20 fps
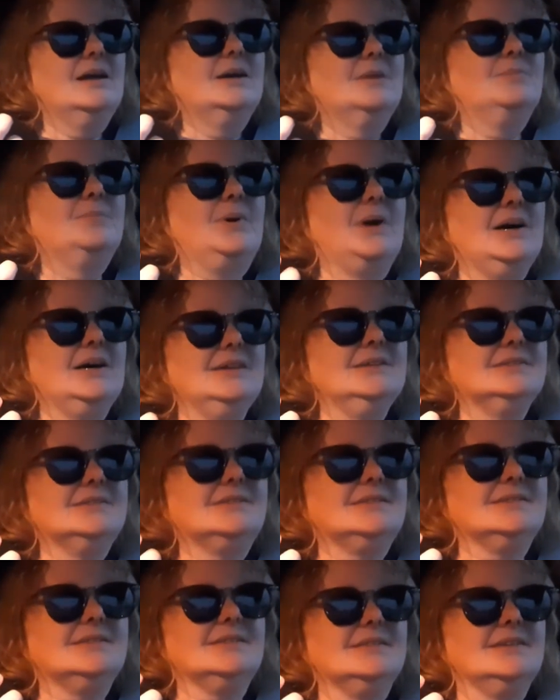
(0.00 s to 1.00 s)
But
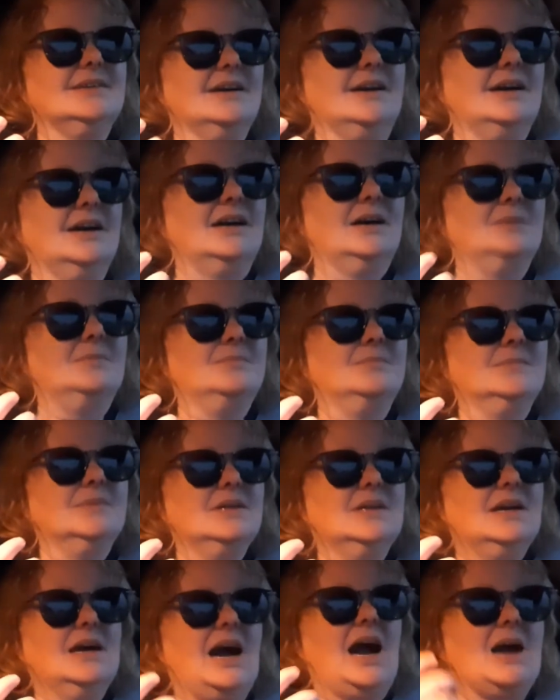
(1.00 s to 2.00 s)

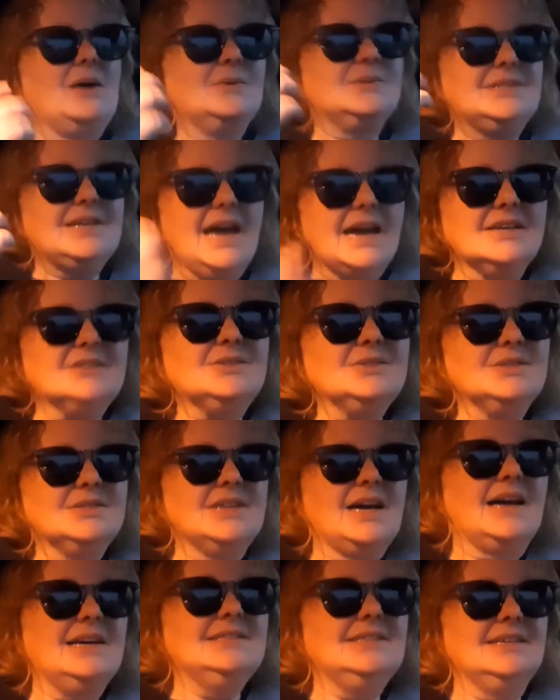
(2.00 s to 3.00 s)
I was
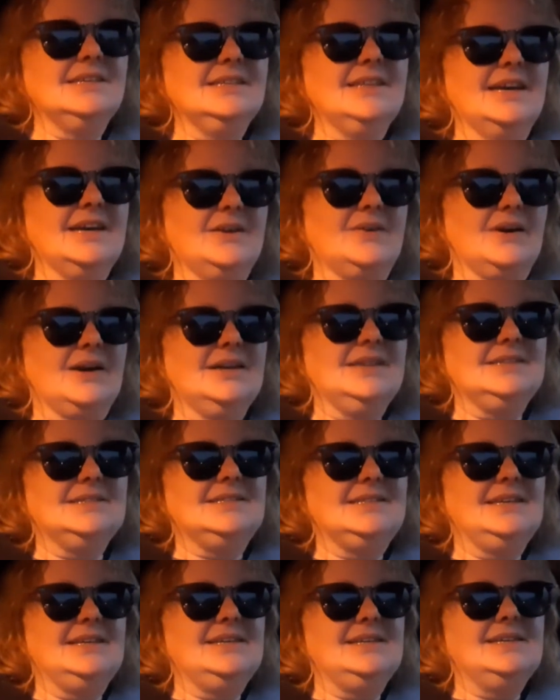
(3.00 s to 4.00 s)
exercising like
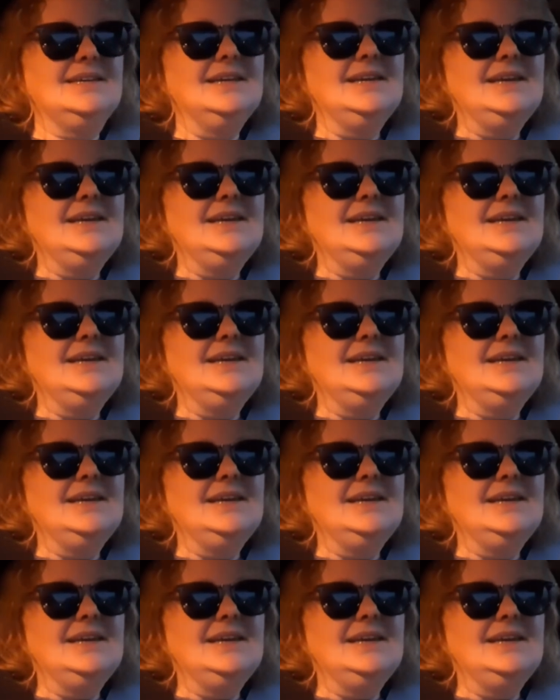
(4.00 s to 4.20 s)
crazy,